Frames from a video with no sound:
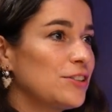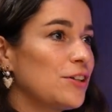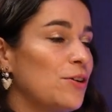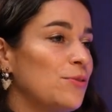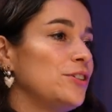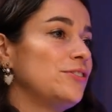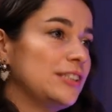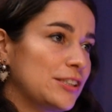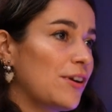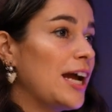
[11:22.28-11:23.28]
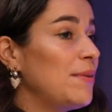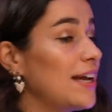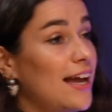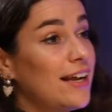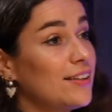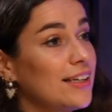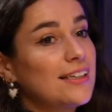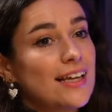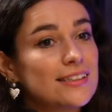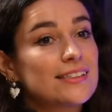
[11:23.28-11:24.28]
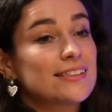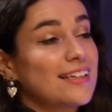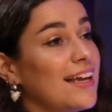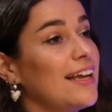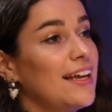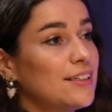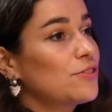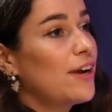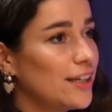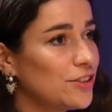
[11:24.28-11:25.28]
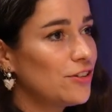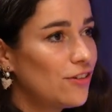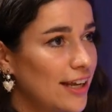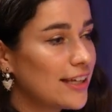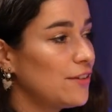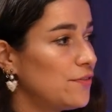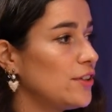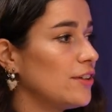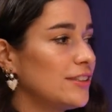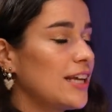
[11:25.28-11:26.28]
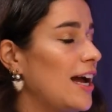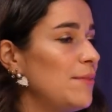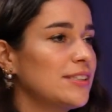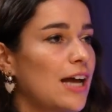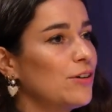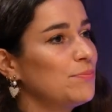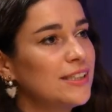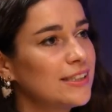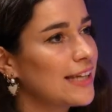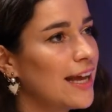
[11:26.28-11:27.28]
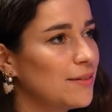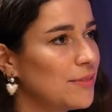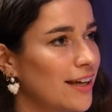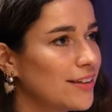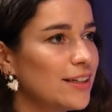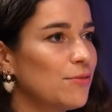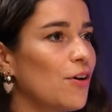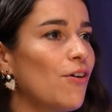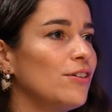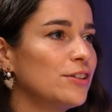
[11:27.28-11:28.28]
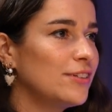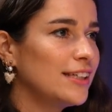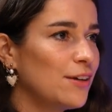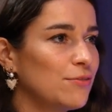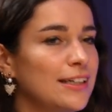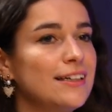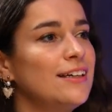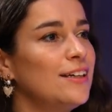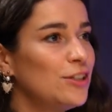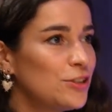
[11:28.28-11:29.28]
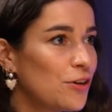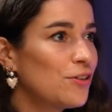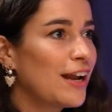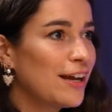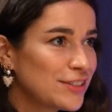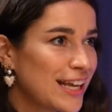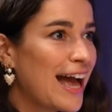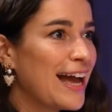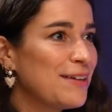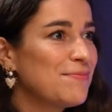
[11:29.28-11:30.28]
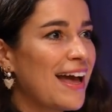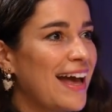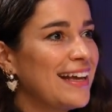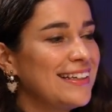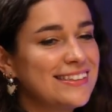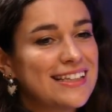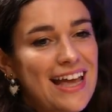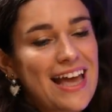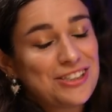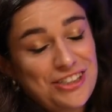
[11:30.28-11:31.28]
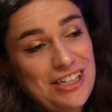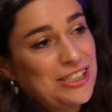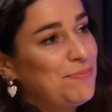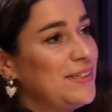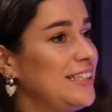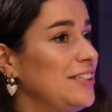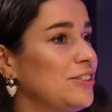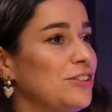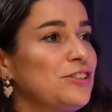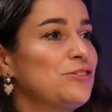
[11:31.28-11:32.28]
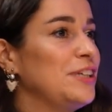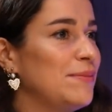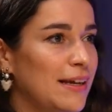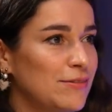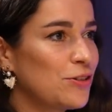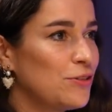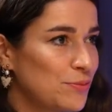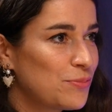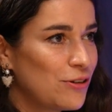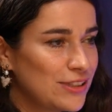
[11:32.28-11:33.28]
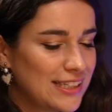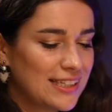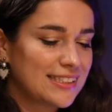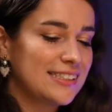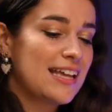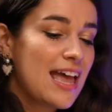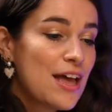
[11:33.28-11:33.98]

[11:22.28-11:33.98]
So what you're describing, and I think it's great. Like if time is our biggest enemy, I think we all agree that we don't have time, and ChatGPT just streamlines all the processes.